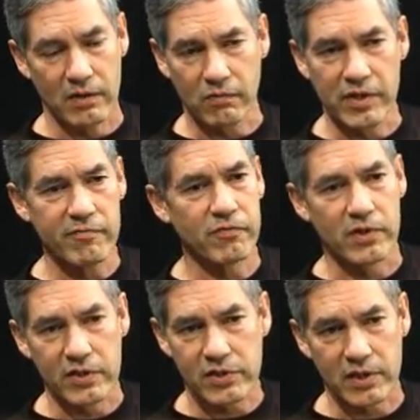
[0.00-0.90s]

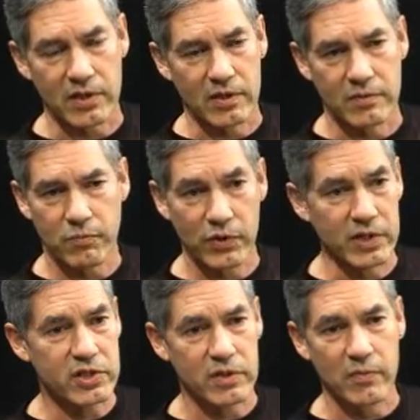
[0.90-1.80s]
leaflets and
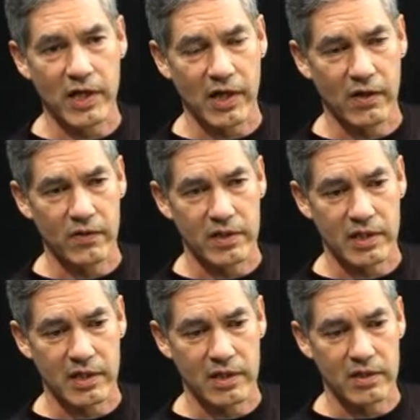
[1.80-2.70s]
preached about,
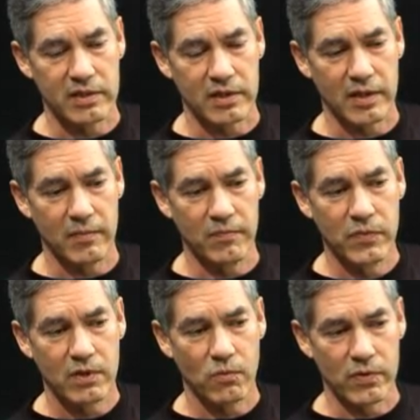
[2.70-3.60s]
and
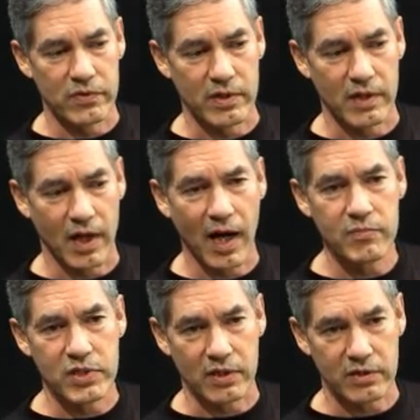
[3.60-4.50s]
were the
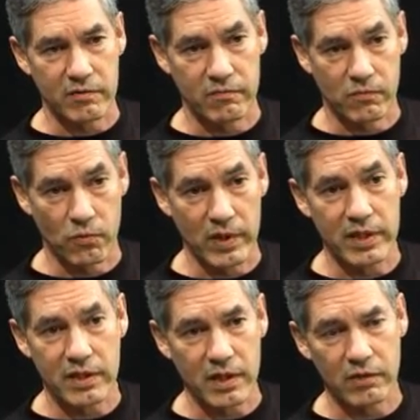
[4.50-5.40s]
object of
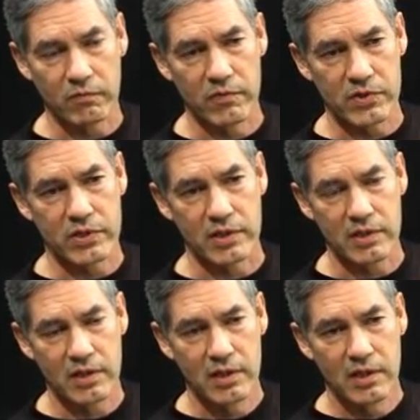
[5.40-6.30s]
great controversy
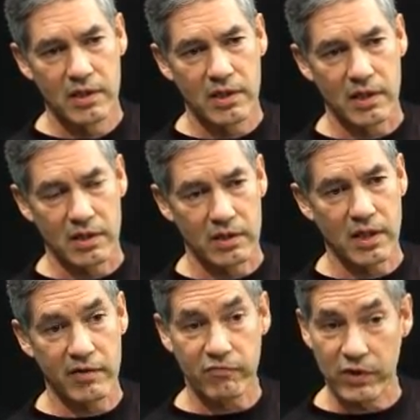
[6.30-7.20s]
and
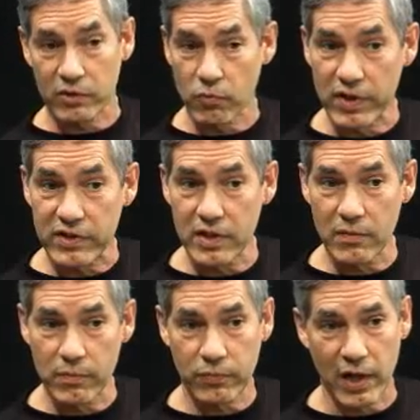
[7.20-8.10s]
conflict
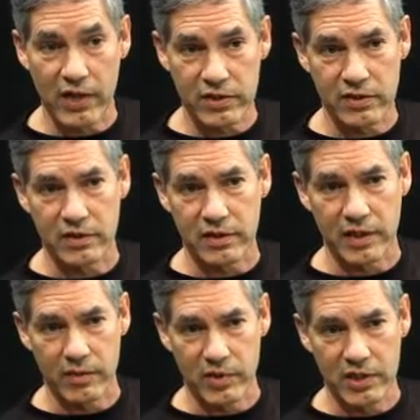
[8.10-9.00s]
within Protestant
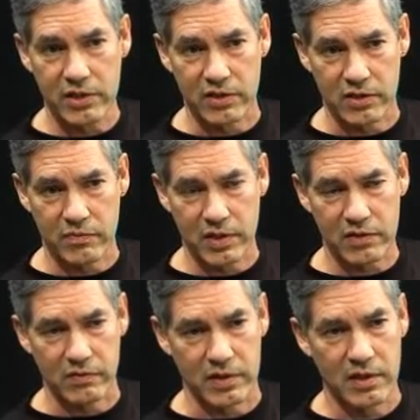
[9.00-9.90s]
denominations
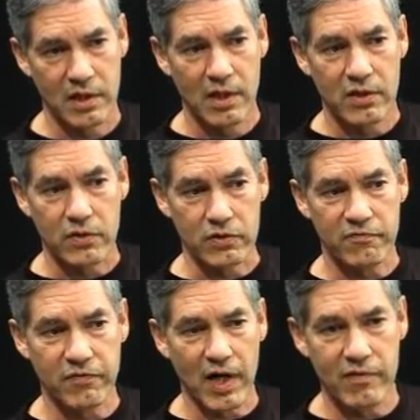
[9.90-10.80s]
especially. Those
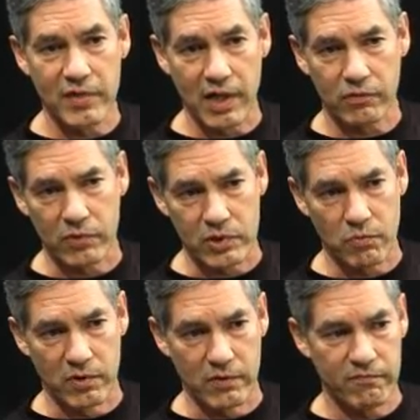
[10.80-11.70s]
5 doctrines
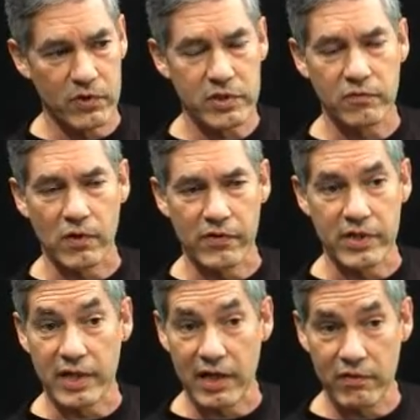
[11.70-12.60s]
were, first of all, the
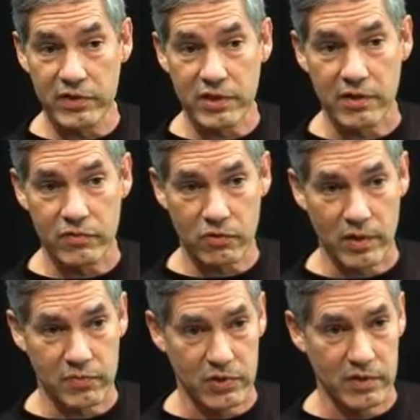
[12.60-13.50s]
inerrancy of
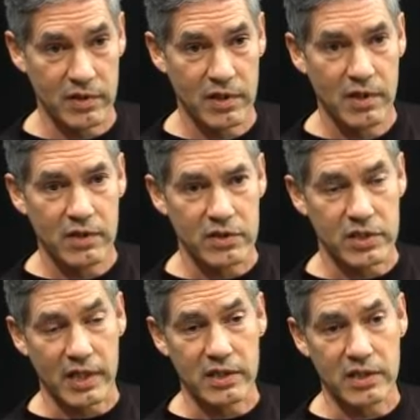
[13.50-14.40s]
Scripture, this
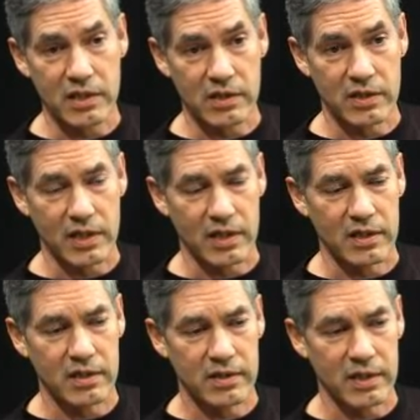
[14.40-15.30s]
idea
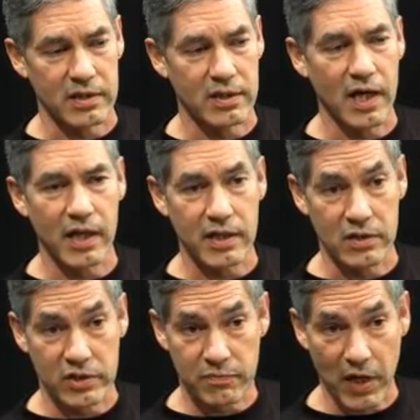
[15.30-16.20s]
that God
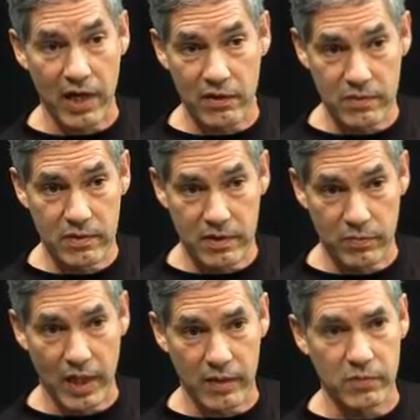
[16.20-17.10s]
inspired the
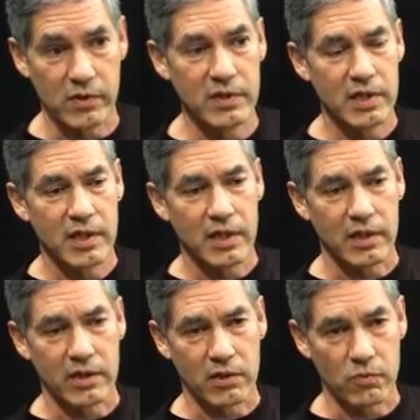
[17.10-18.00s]
Bible
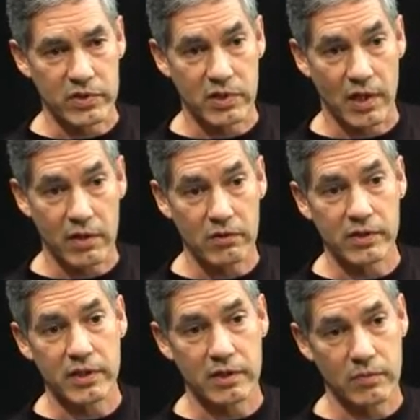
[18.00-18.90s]
and that it was
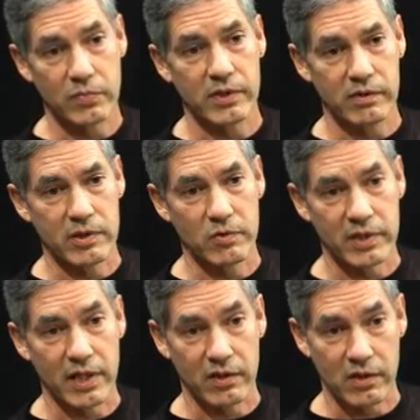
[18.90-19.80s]
utterly and completely
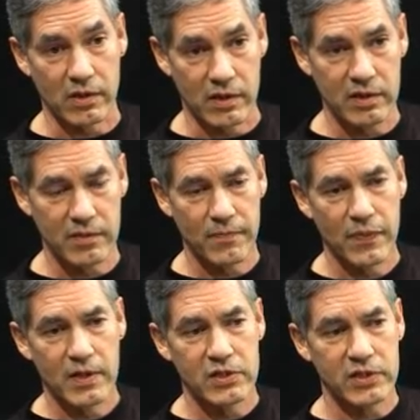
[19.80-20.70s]
without error.
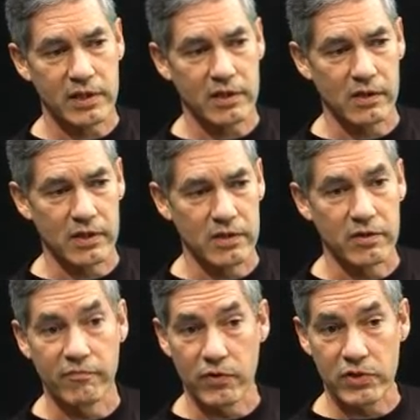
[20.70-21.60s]
Secondly, the
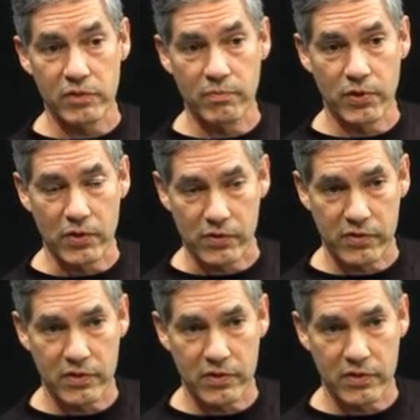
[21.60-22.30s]
virgin birth.